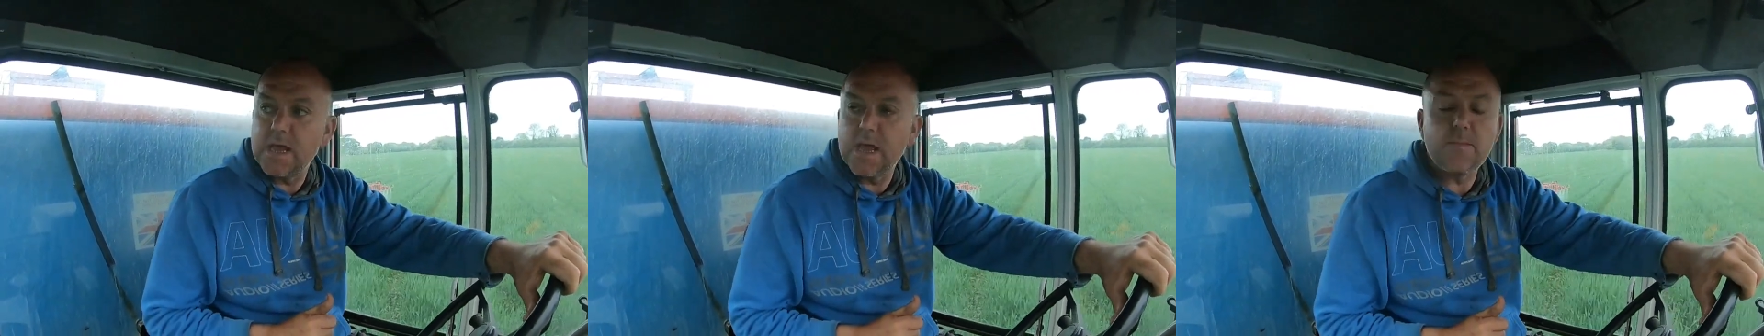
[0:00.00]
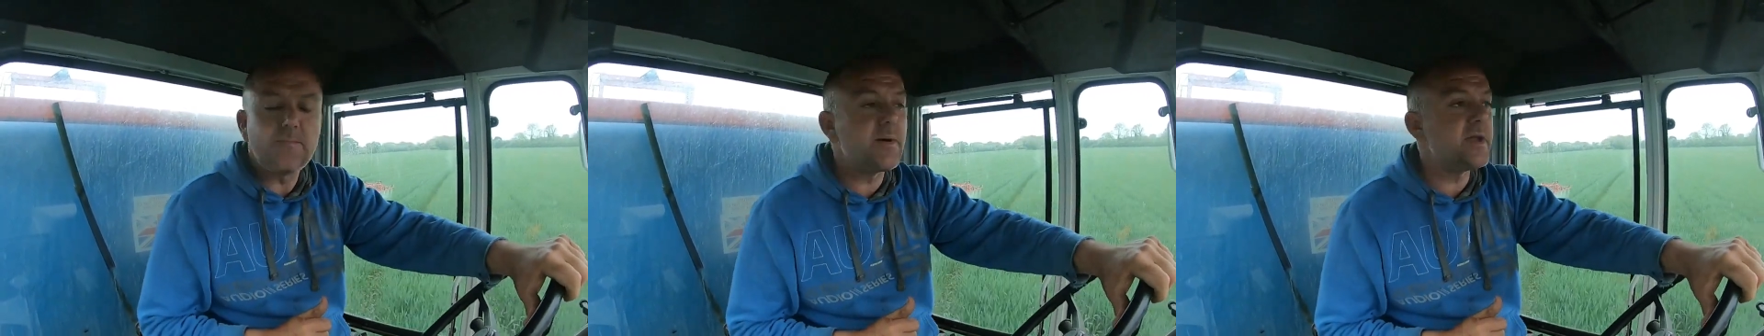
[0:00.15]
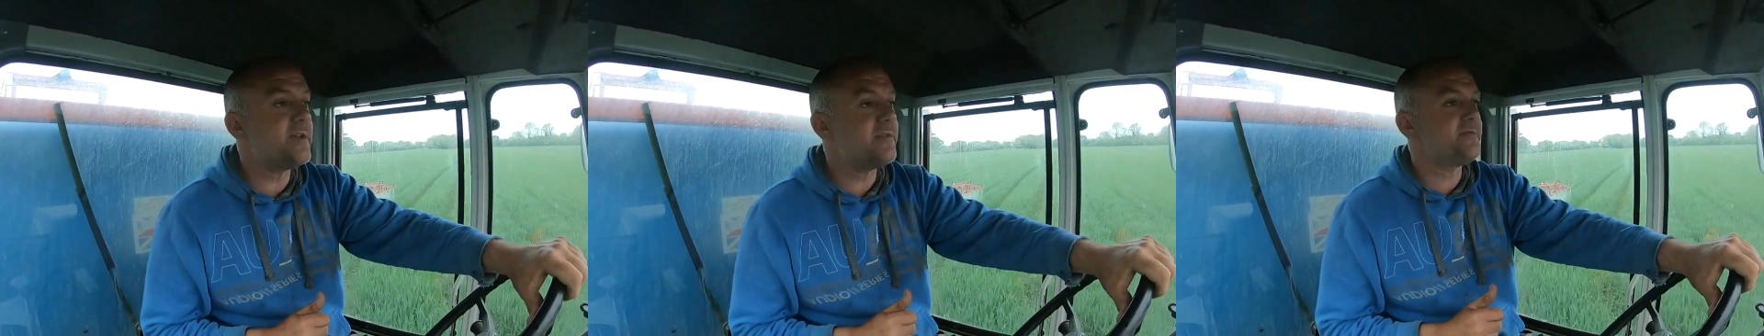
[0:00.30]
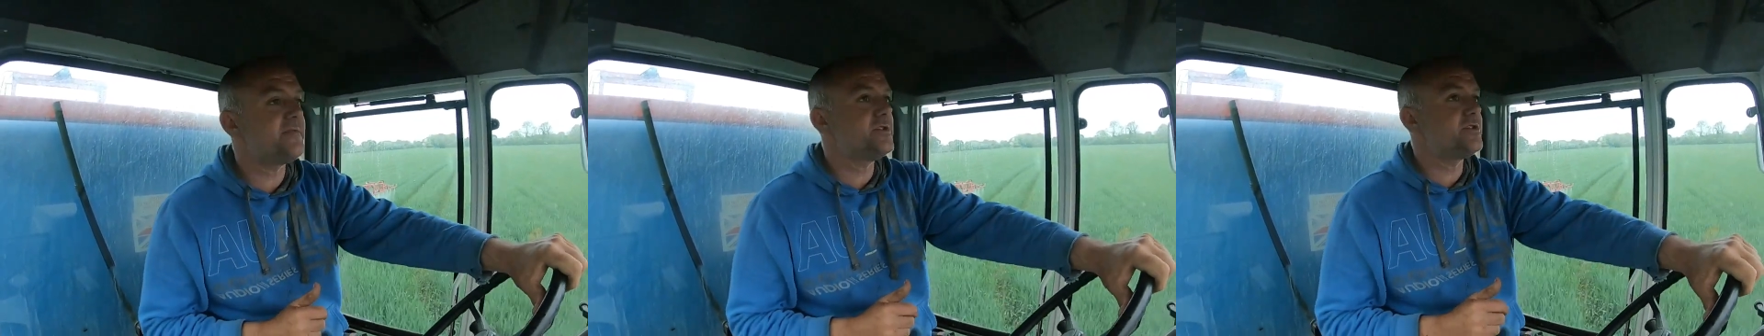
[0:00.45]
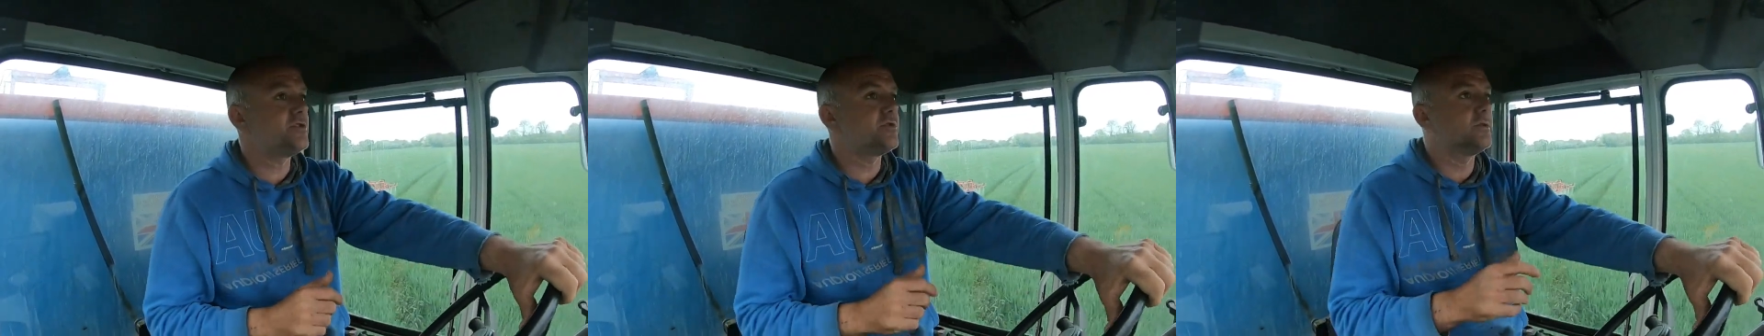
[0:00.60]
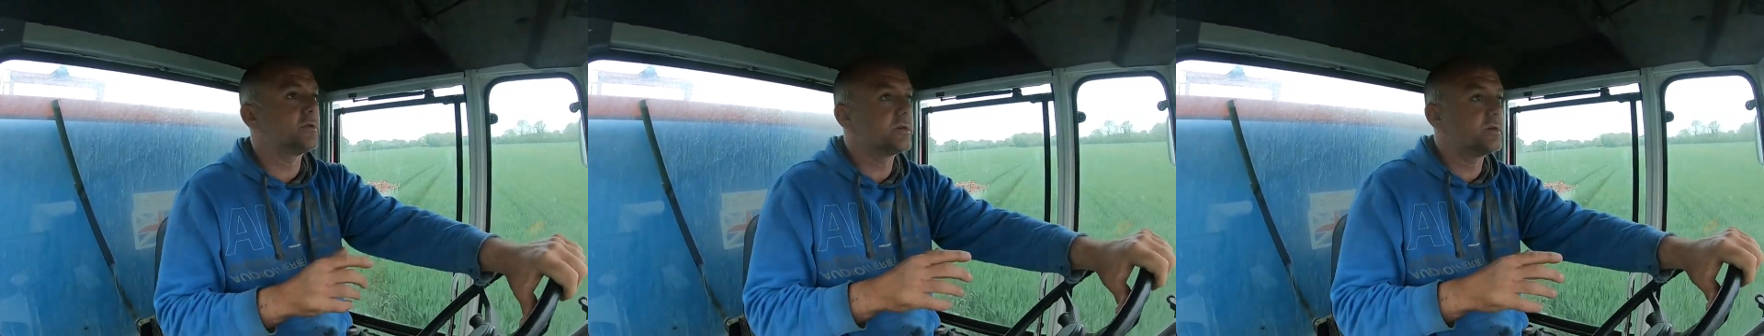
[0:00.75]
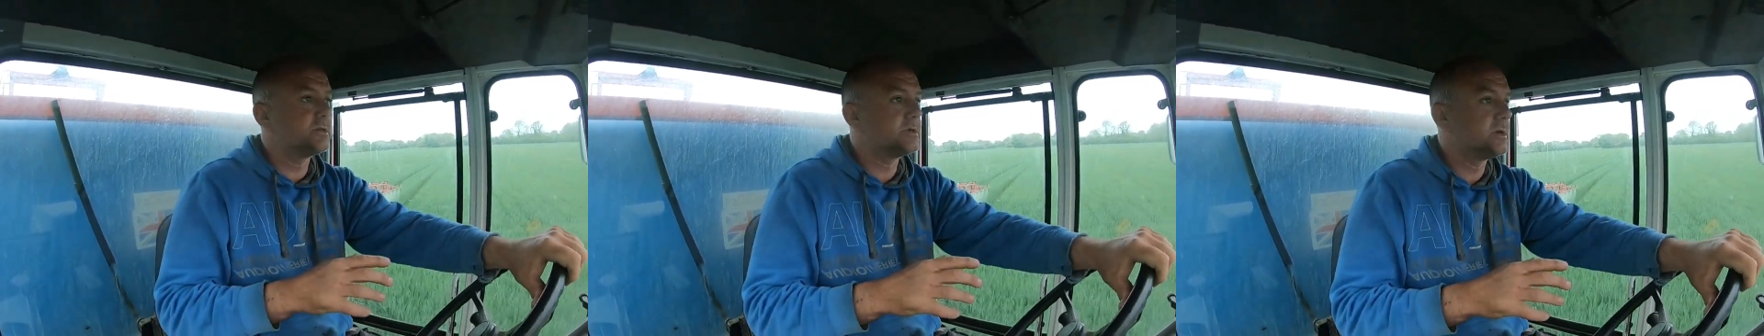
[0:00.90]

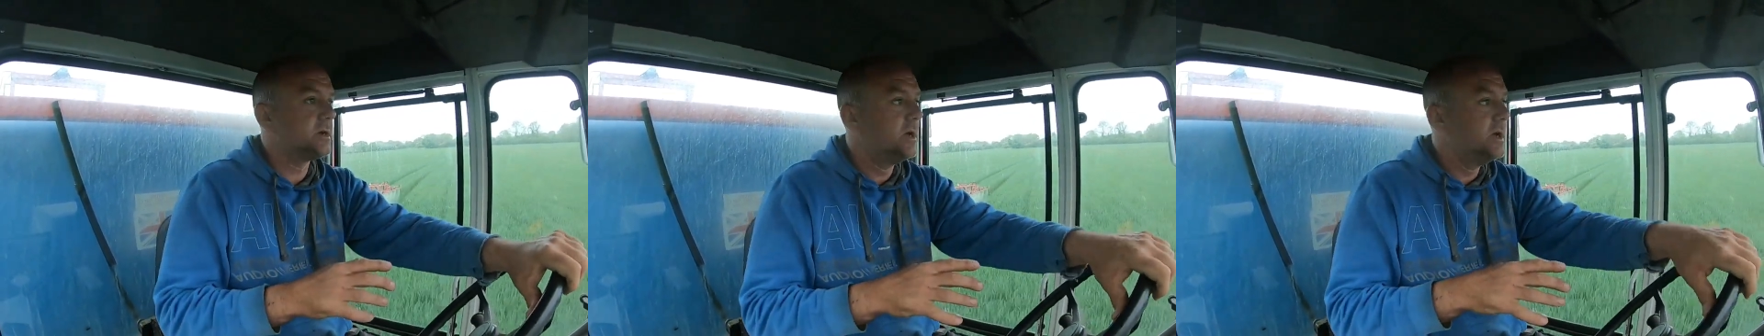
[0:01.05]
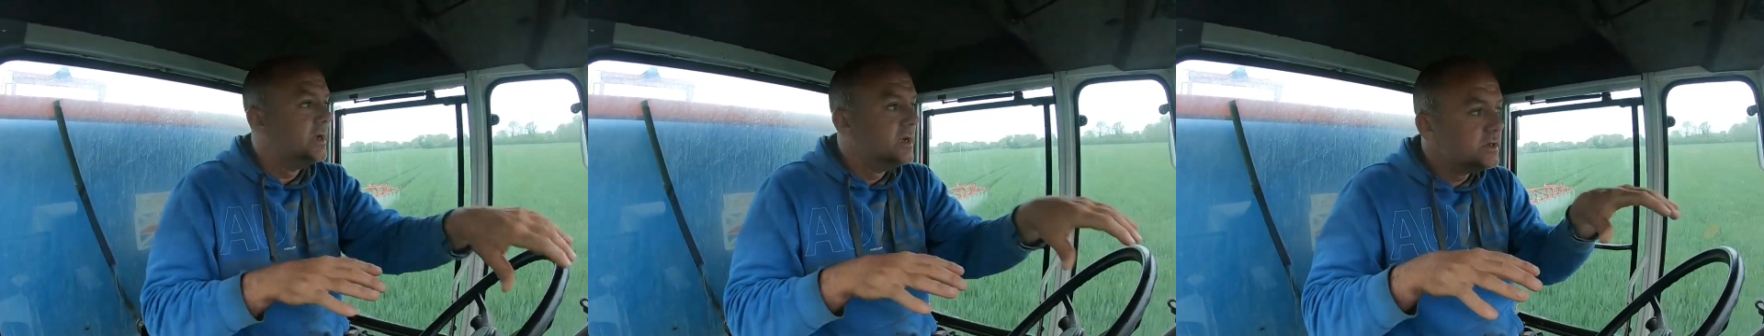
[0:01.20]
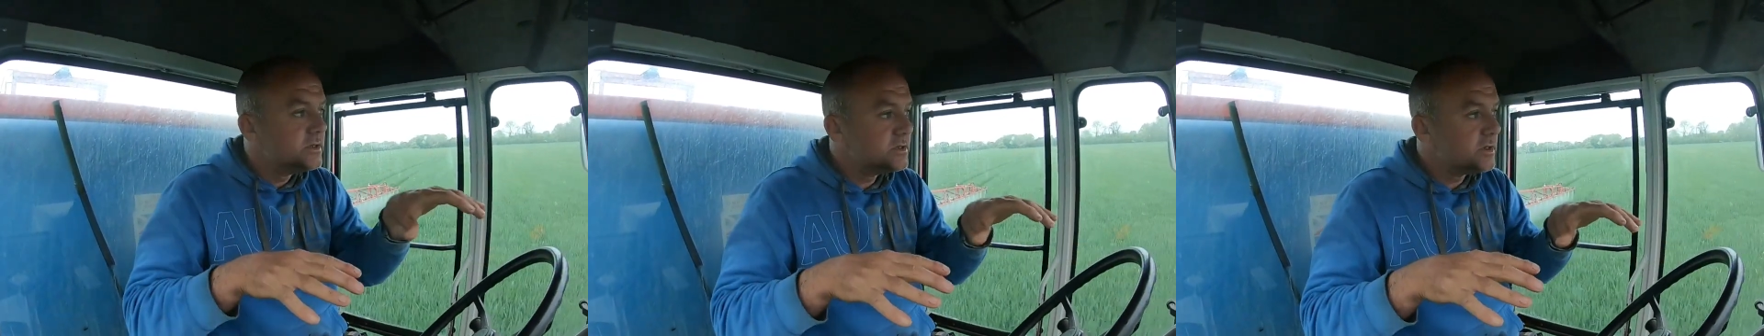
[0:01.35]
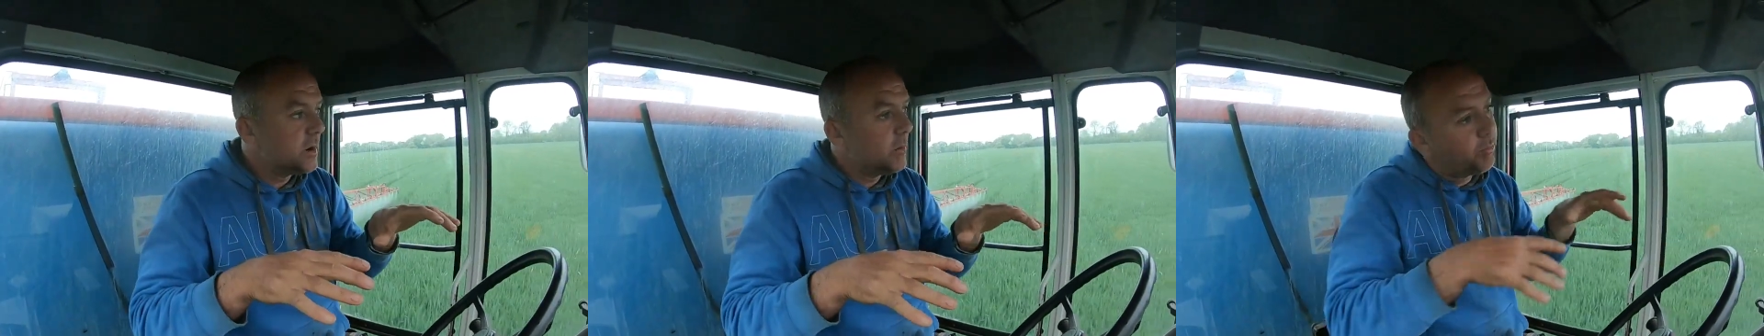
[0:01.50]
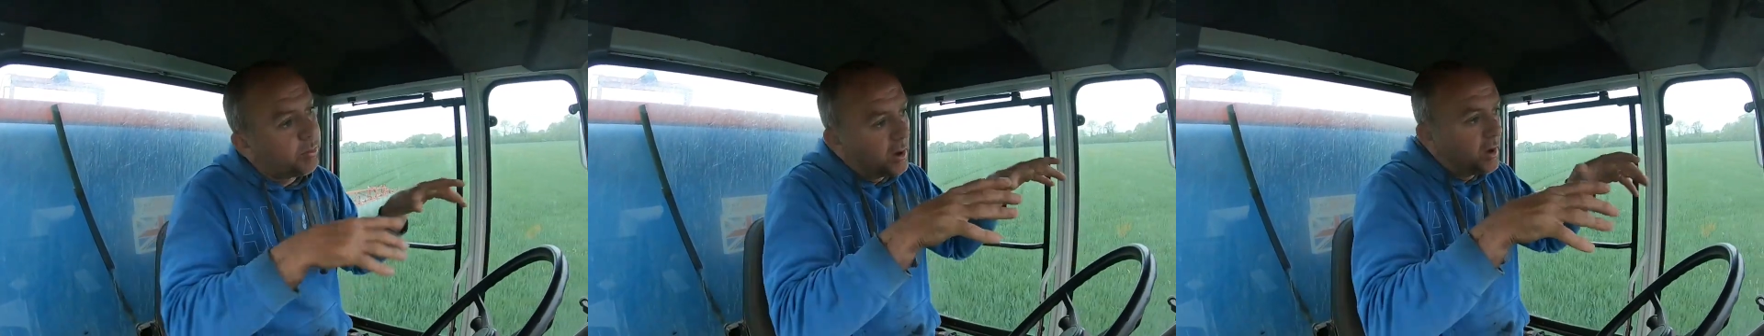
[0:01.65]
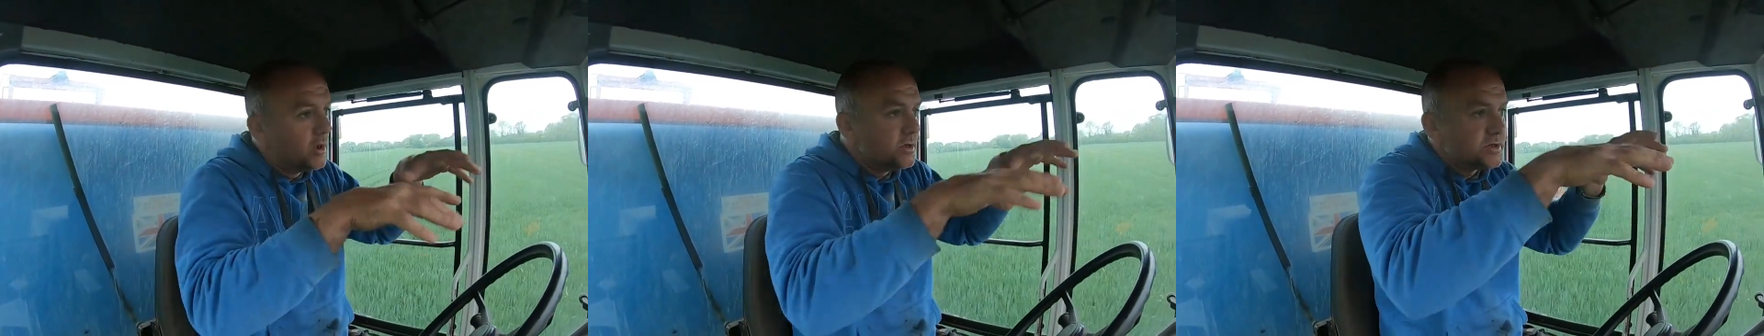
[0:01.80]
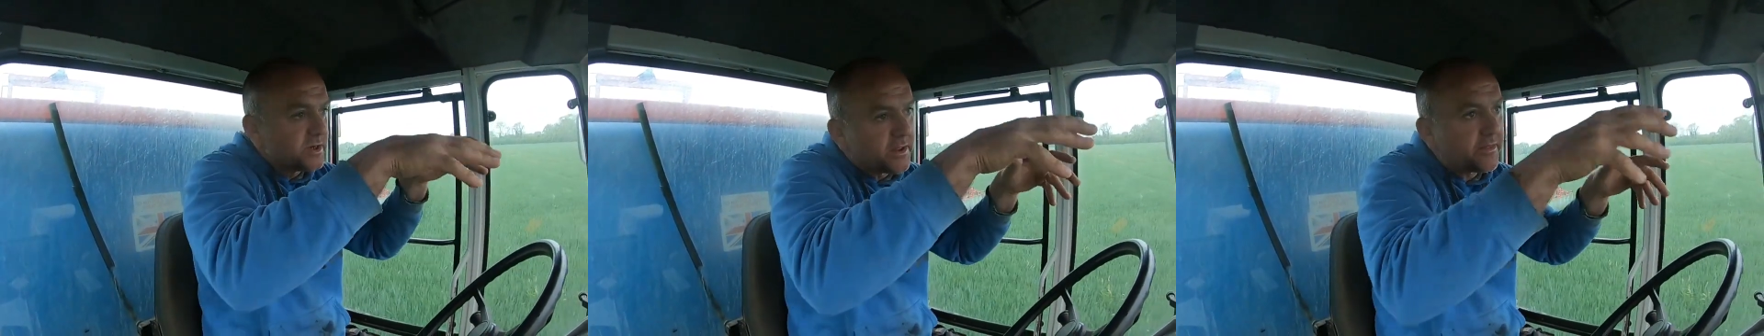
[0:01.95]
beneficial because it sort of
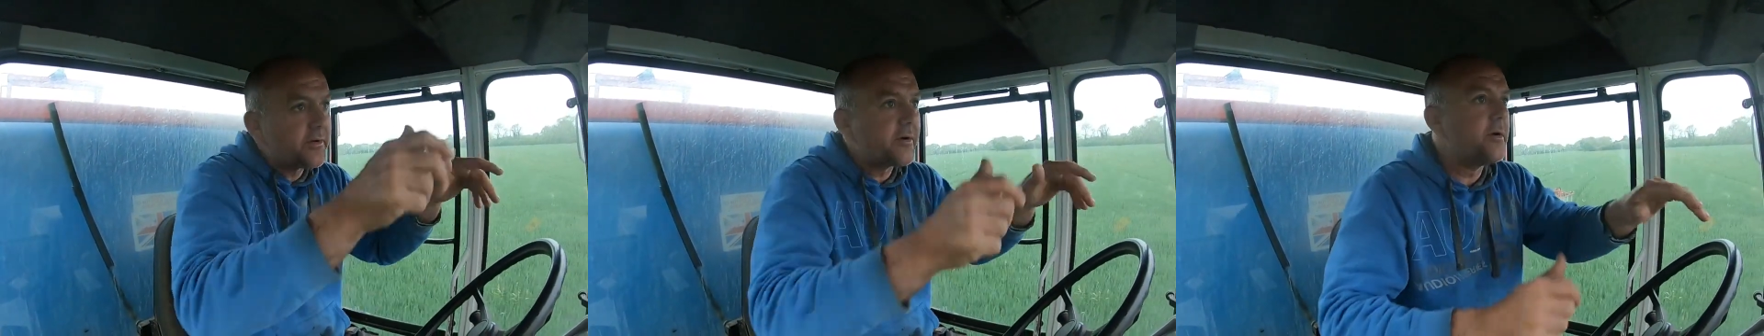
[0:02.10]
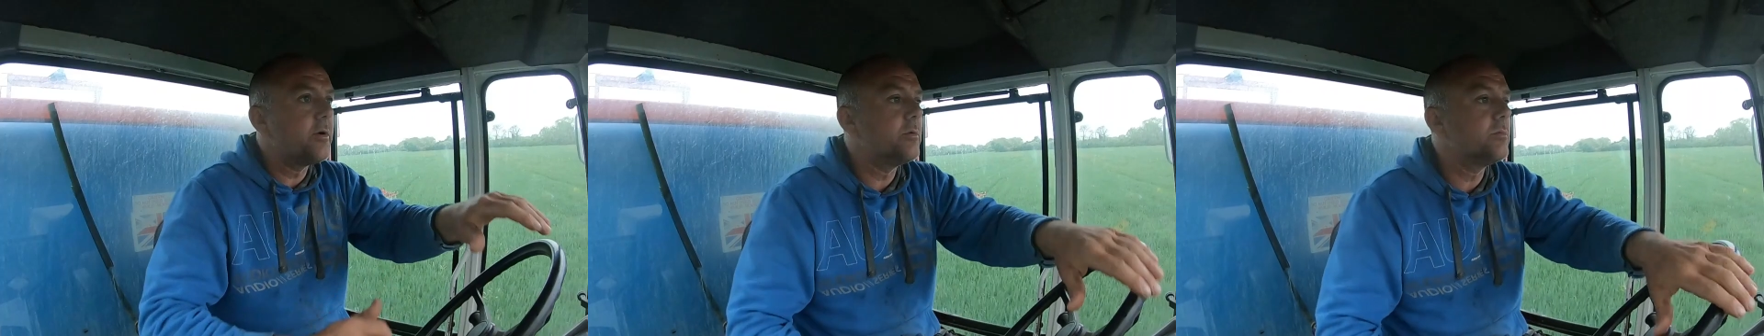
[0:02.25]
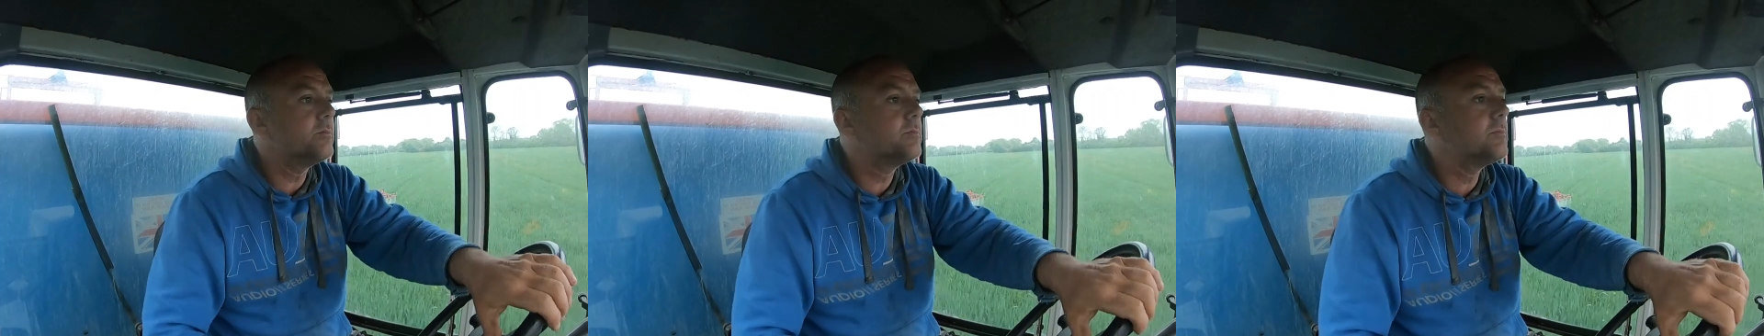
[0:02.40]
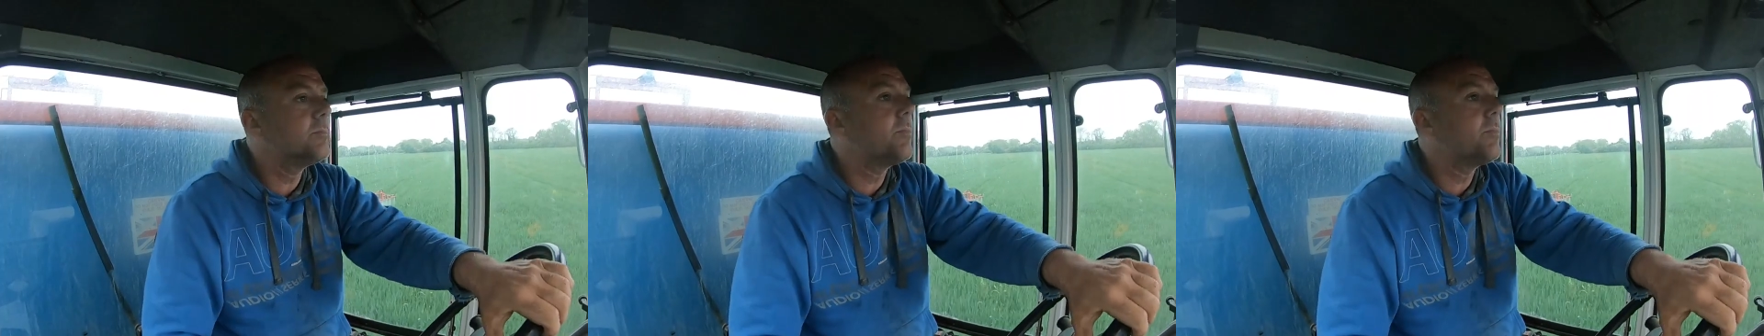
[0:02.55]
blows it through